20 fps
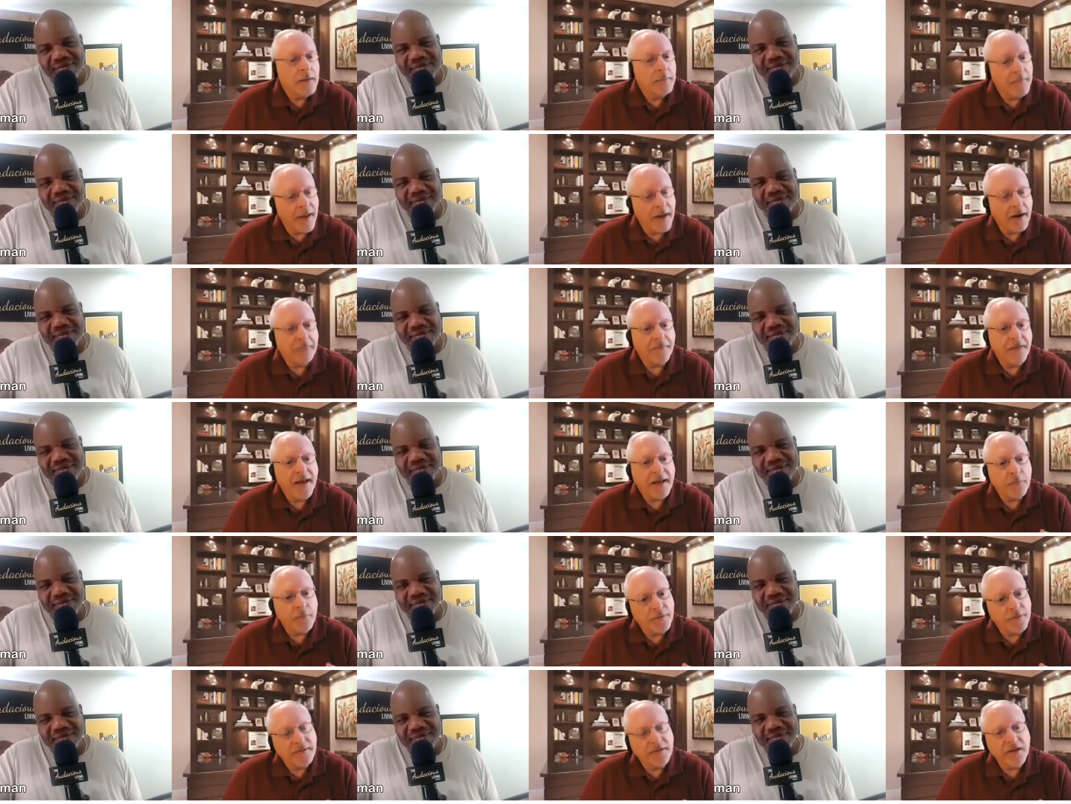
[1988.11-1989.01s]
Speaker 1: Matter of
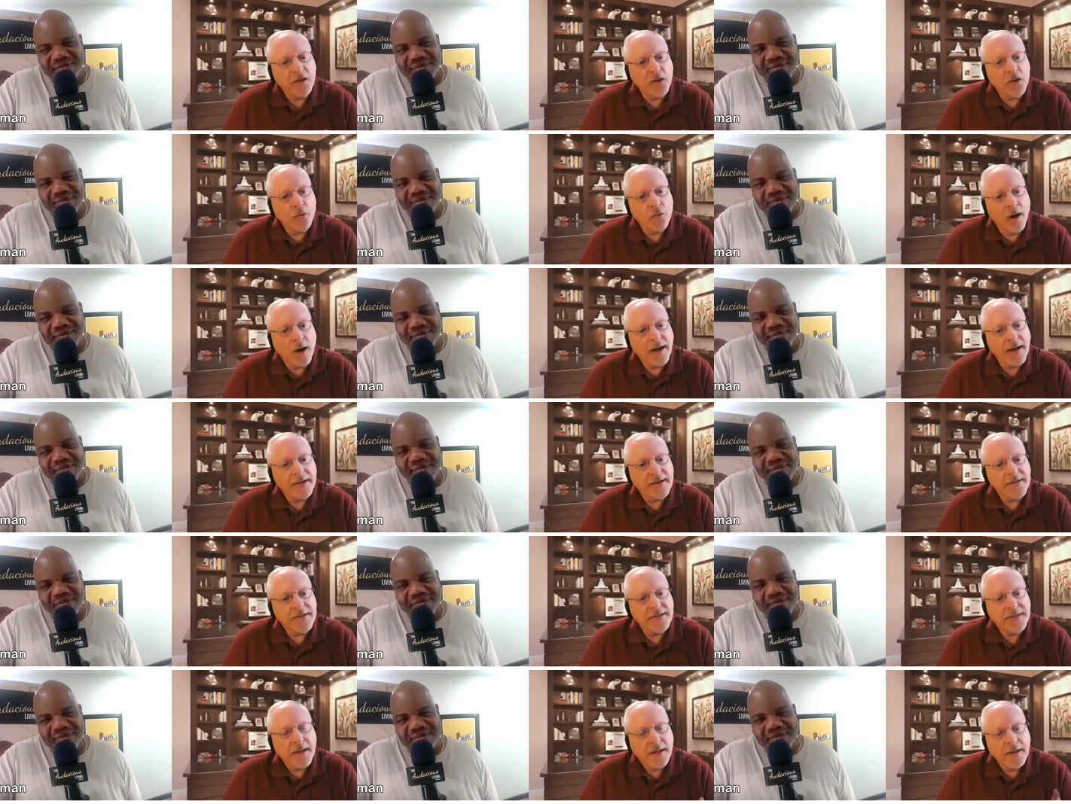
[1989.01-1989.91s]
fact, with
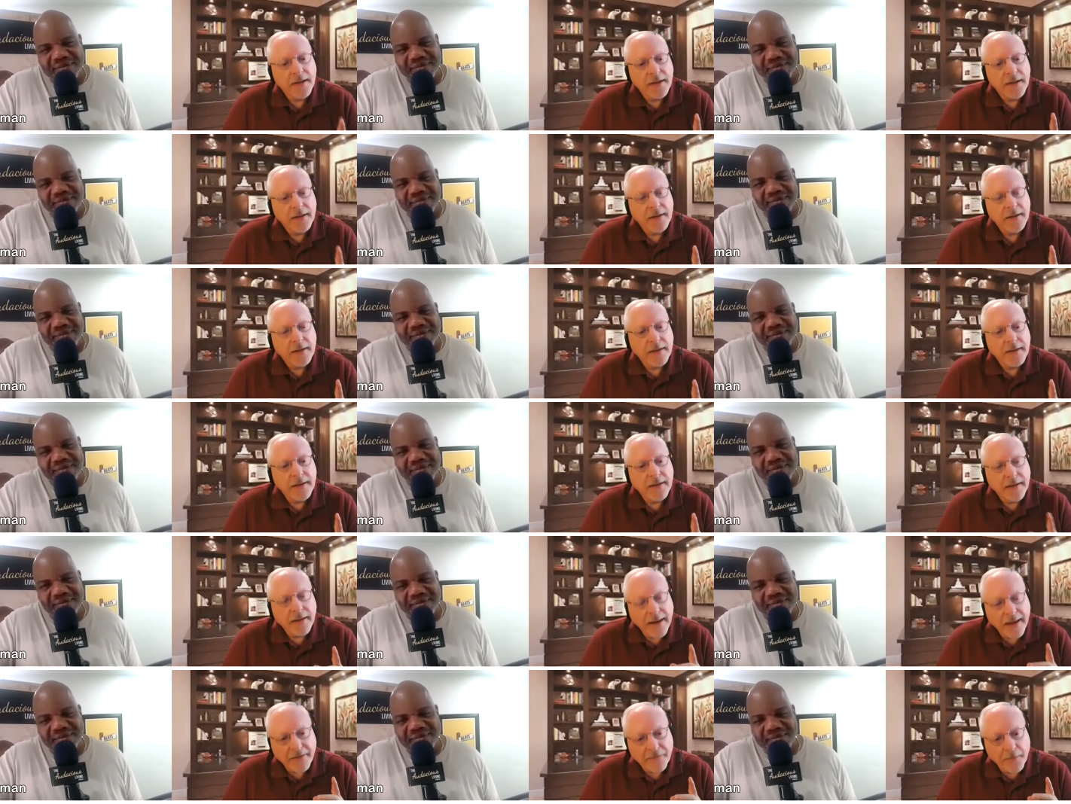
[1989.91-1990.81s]
DUIs,
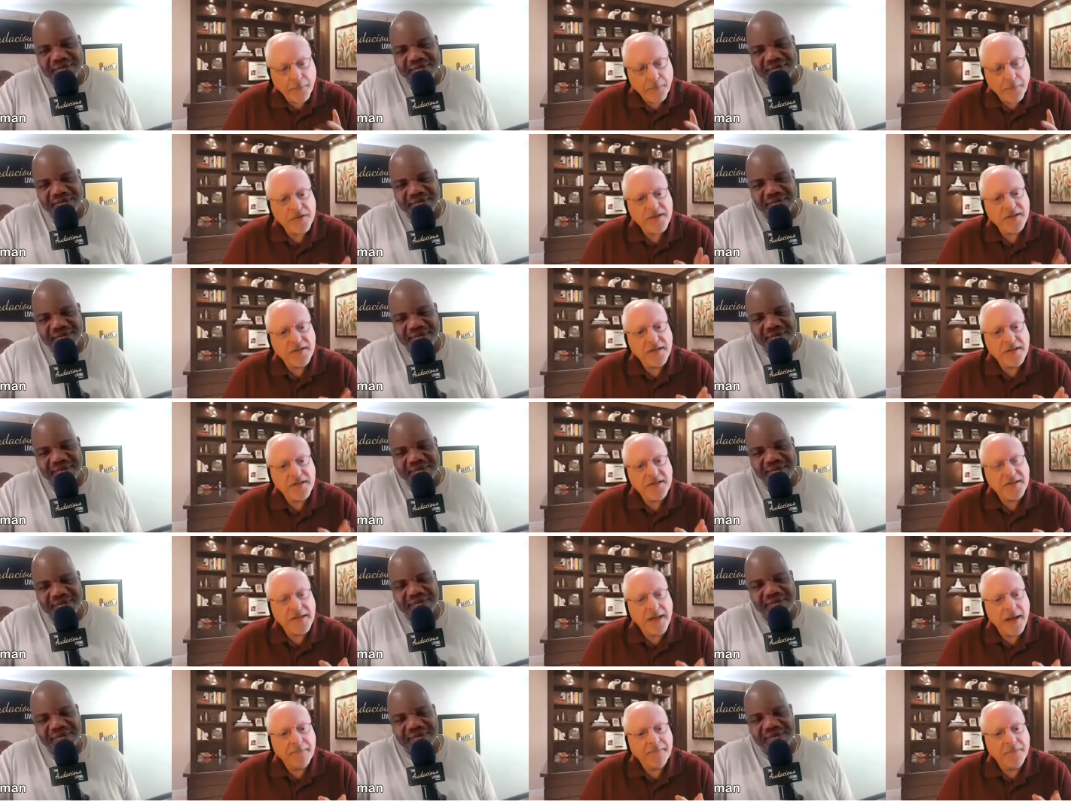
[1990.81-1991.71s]
if a person is
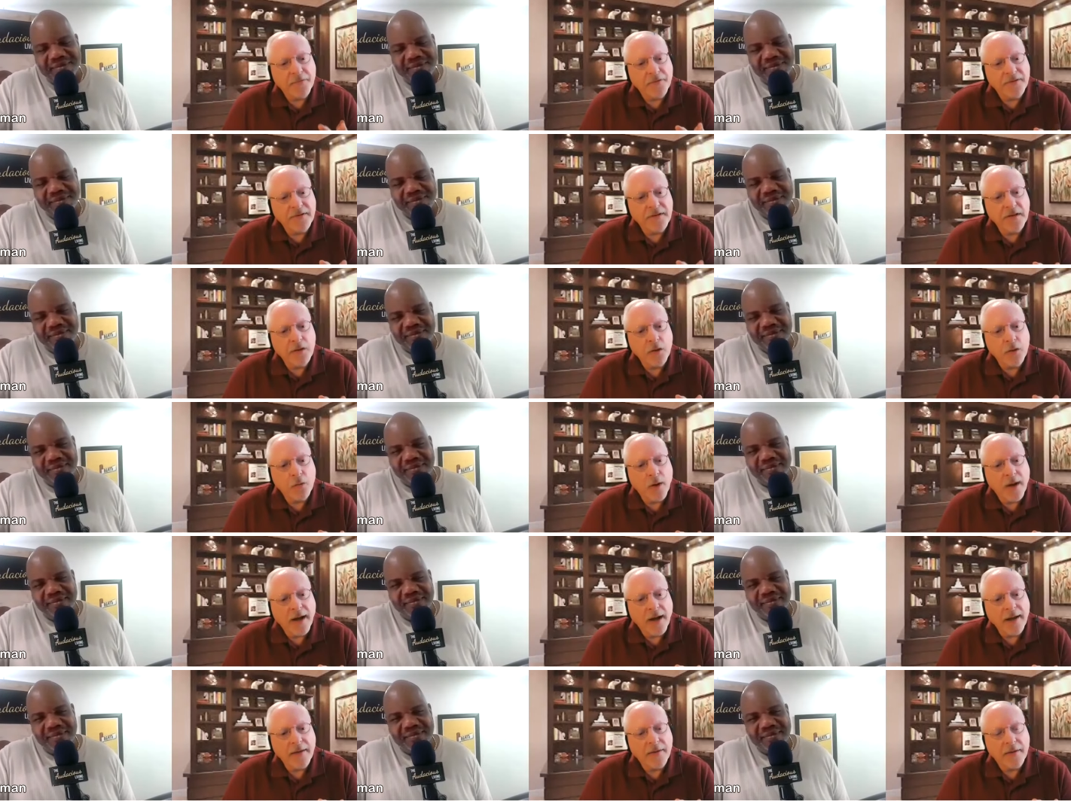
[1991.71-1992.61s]
stopped for
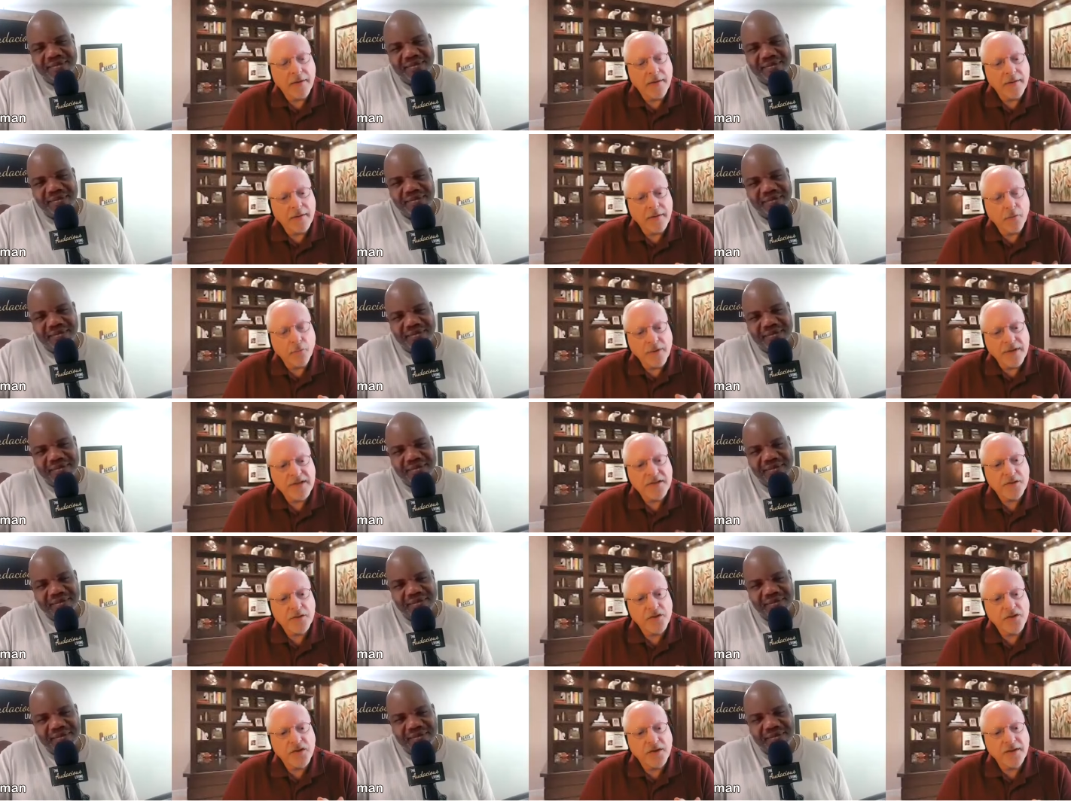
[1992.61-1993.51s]
DUI, the, the
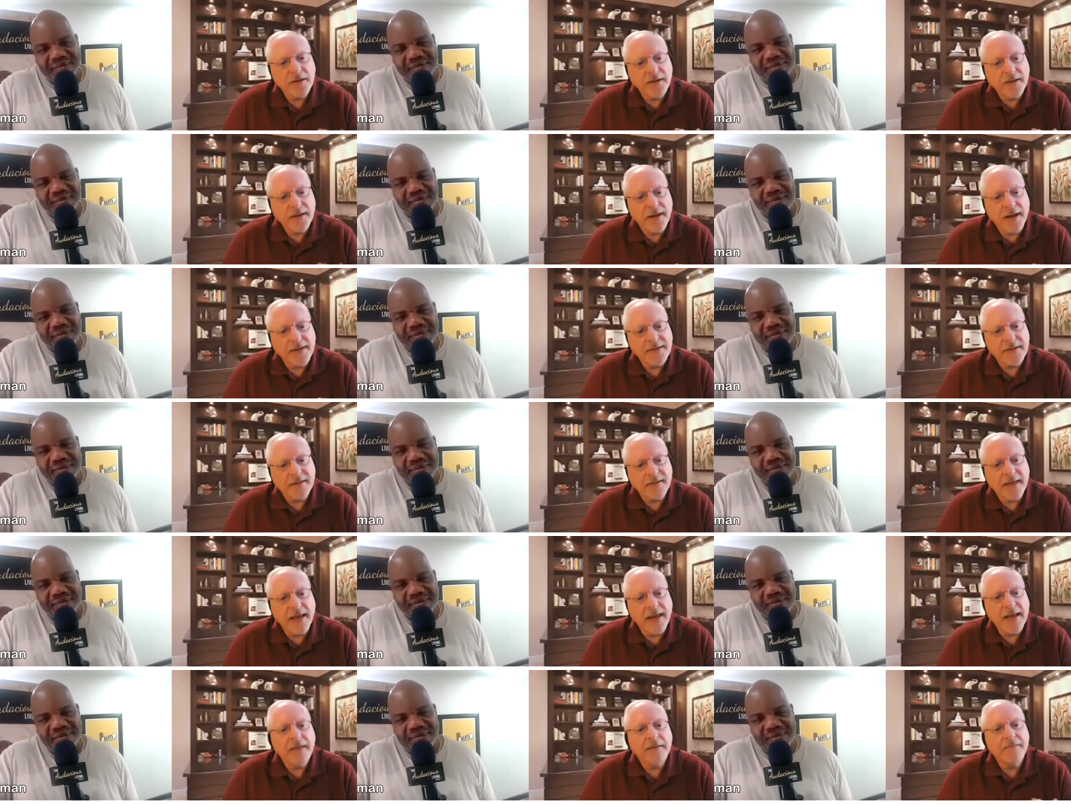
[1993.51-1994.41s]
research indicates that
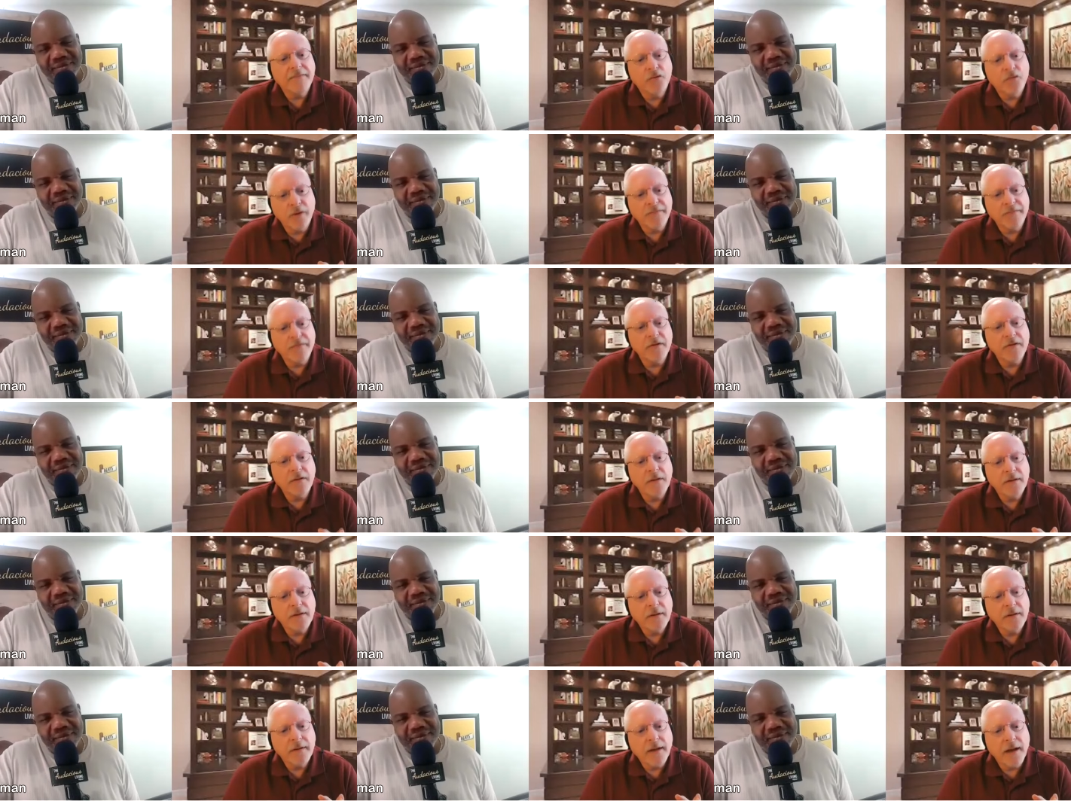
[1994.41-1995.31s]
they have driven
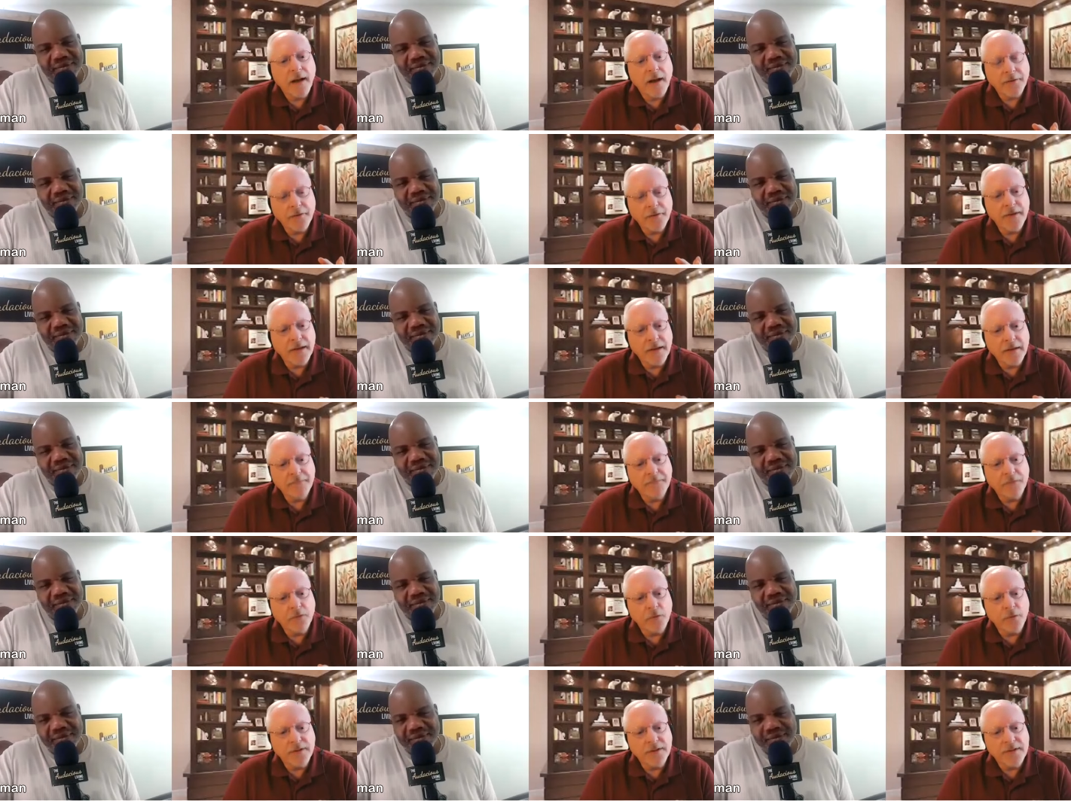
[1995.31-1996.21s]
under the
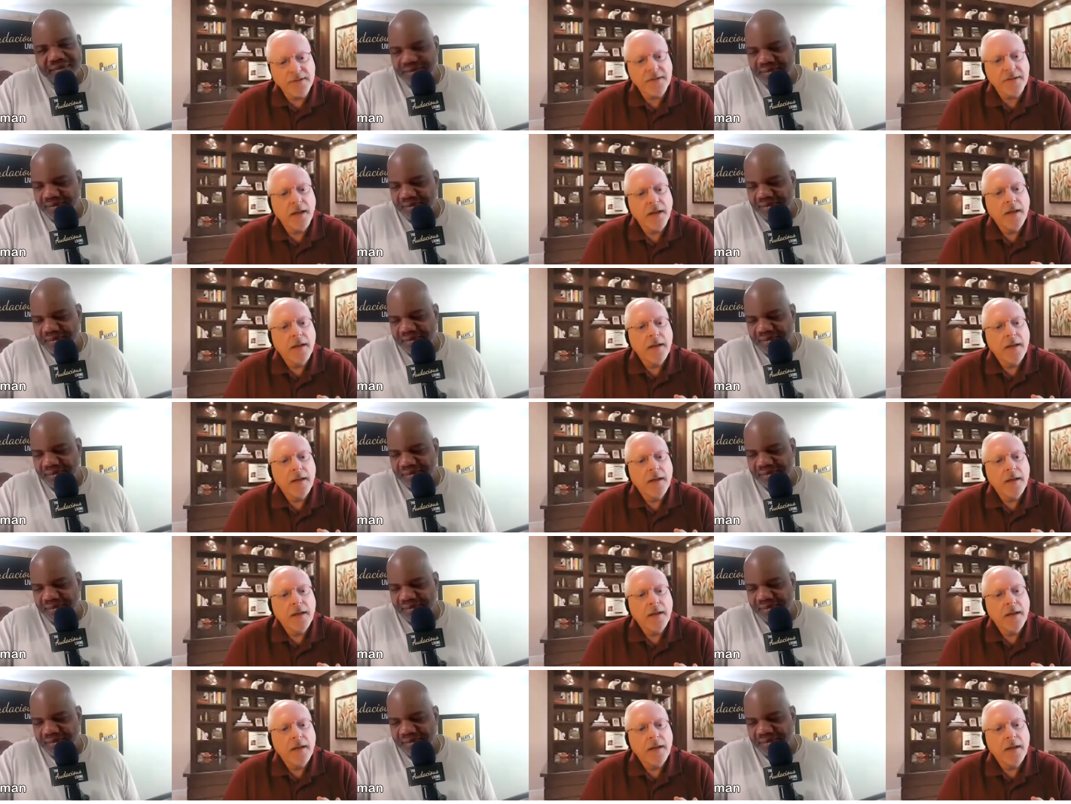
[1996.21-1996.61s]
influence